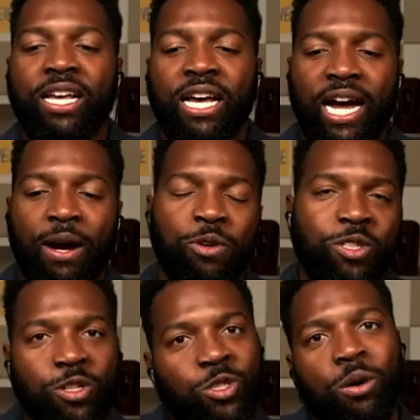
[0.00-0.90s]
I was
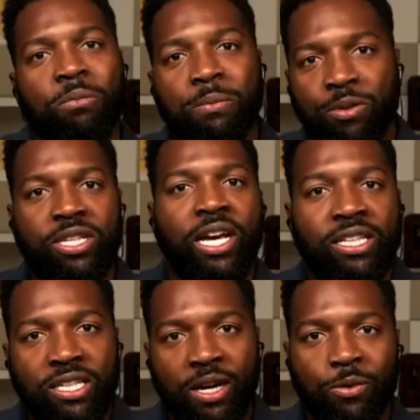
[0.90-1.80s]
also a bit protected.
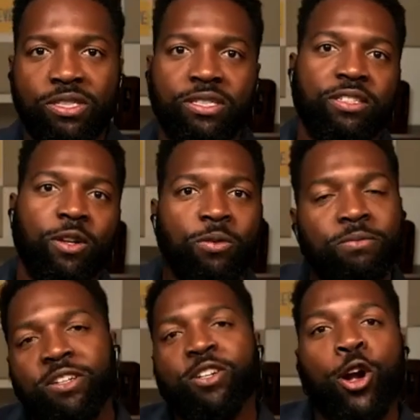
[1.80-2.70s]
I was, you know,
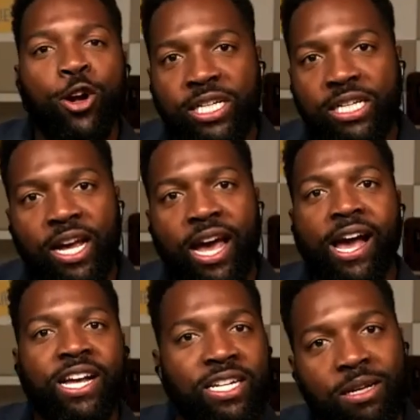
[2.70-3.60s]
nerdy,
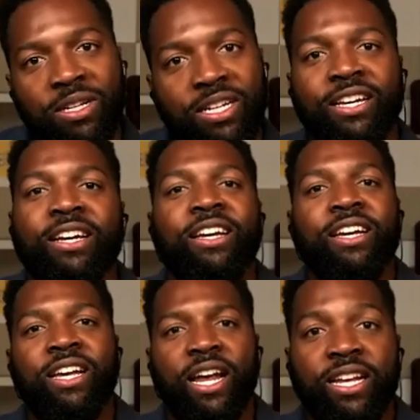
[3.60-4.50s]
academic.
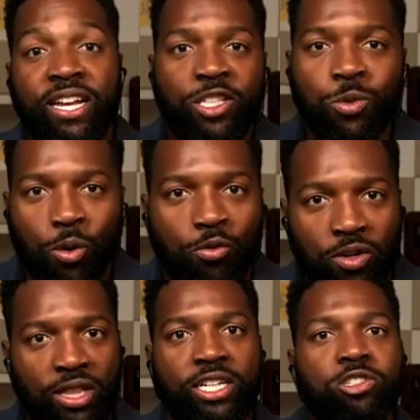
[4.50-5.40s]
And kids weren't
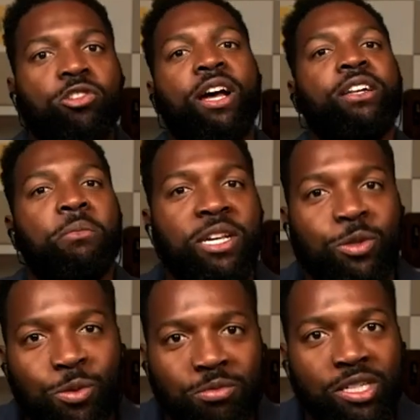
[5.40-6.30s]
really trying to mess
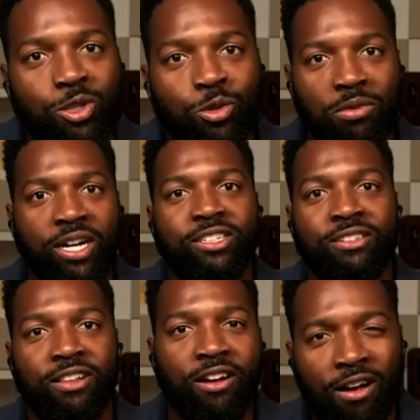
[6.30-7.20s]
with me too much.
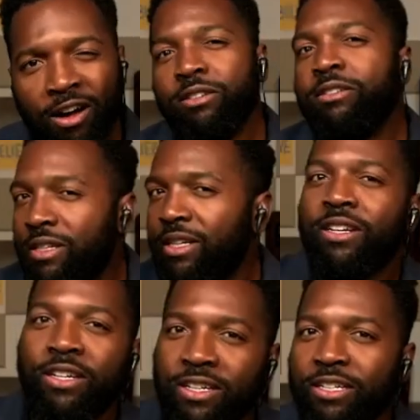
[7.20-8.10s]
Like, oh, you
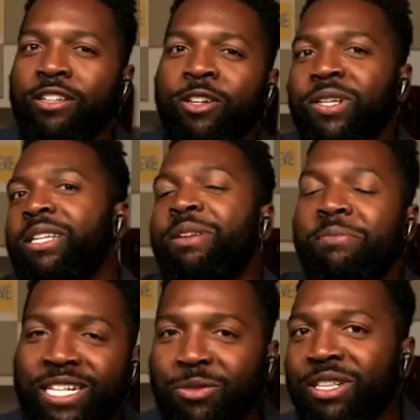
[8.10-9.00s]
don't need to be
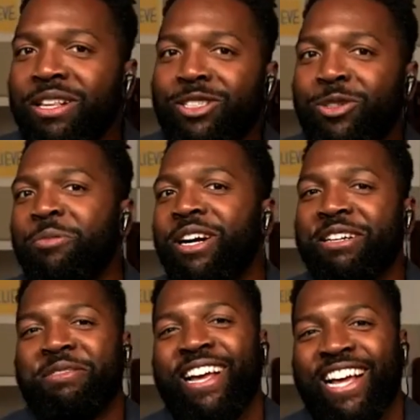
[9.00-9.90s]
messing with this too much.
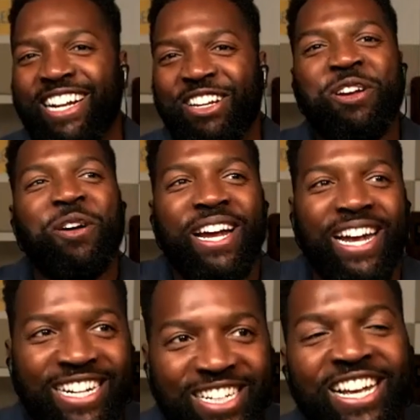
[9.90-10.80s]
You go ahead
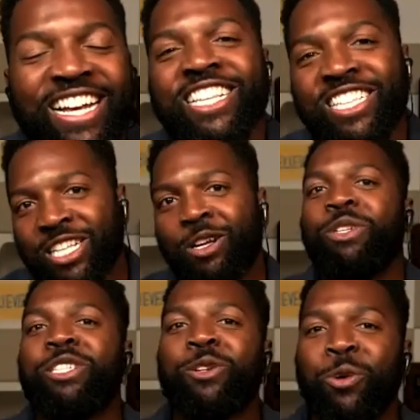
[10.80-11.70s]
and stick with
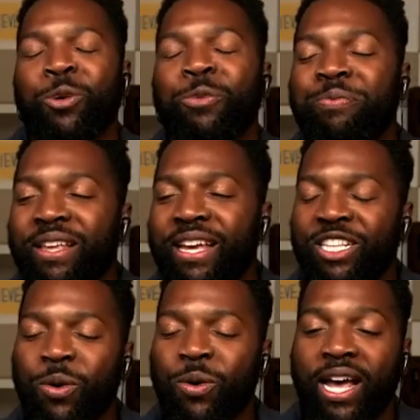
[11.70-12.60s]
school. And
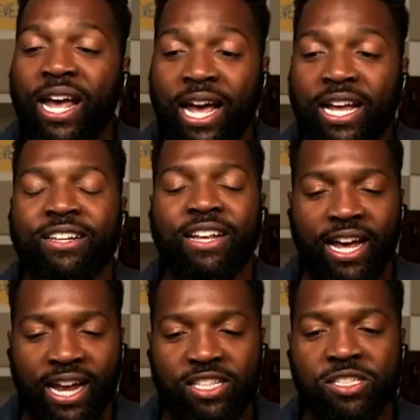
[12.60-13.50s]
right. So I
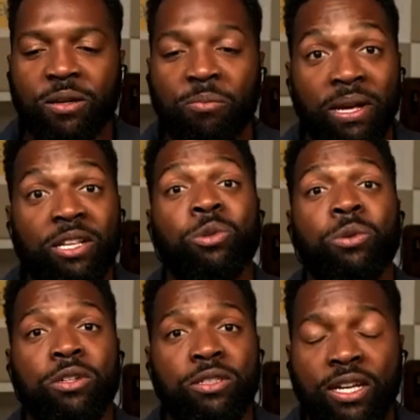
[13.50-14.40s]
had some
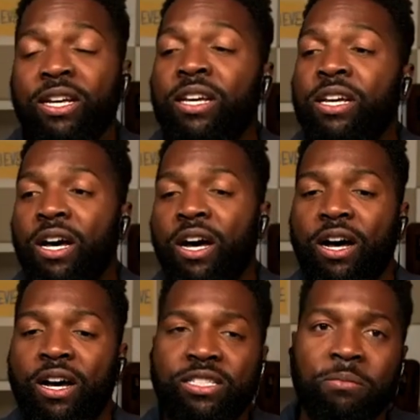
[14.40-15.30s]
mentors
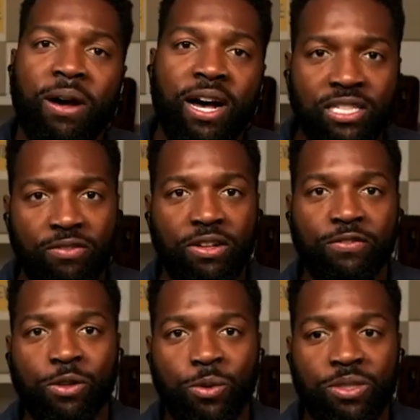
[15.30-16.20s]
and some positive
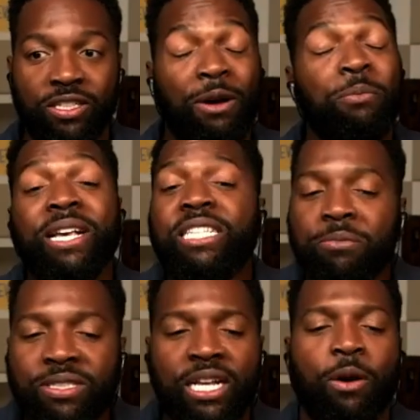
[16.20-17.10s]
influences. Basically, I'm
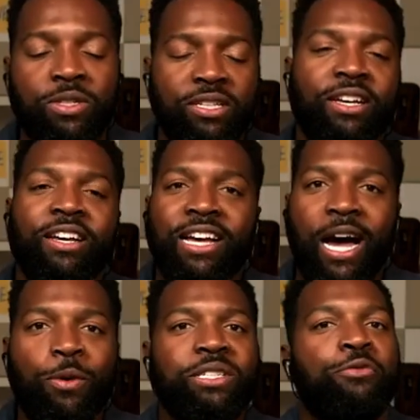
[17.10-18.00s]
saying I
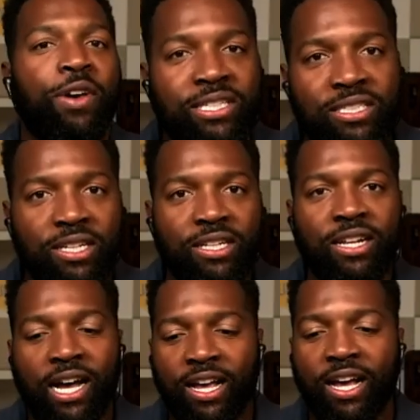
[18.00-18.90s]
was invested in.
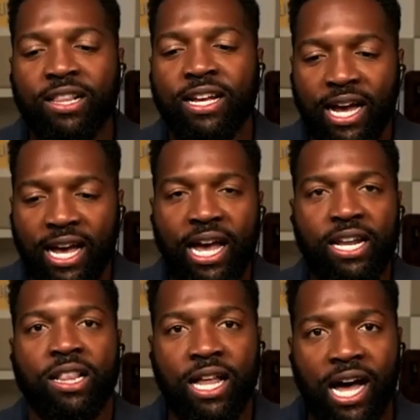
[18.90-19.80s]
I think I had a
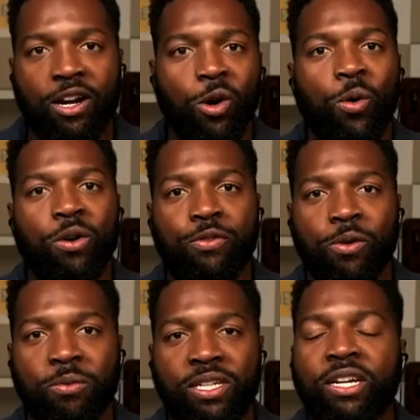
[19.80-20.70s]
lot going for
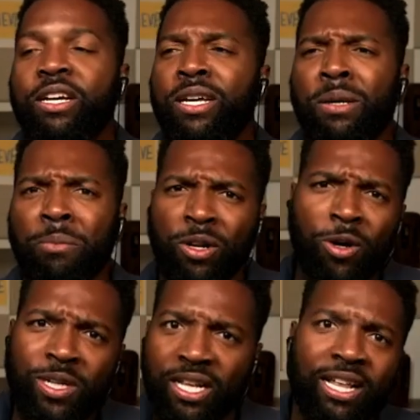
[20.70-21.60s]
me, but also
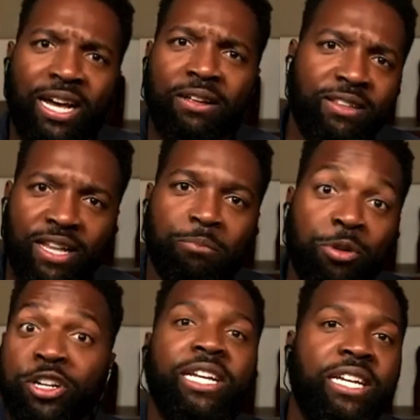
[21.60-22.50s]
had a lot like
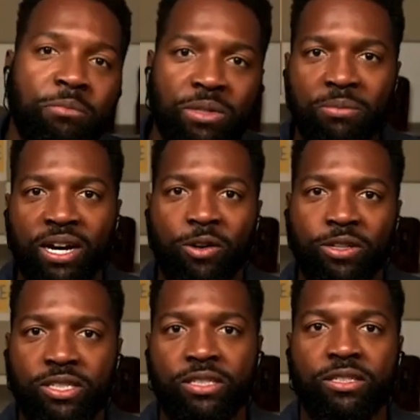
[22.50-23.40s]
put in me by all
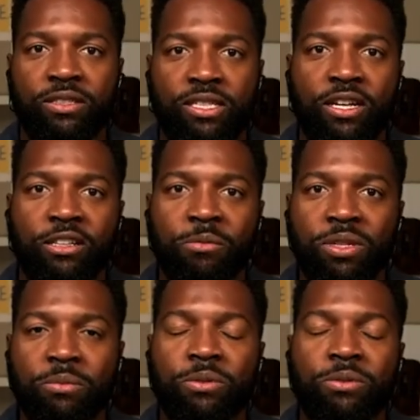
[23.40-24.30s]
these other people.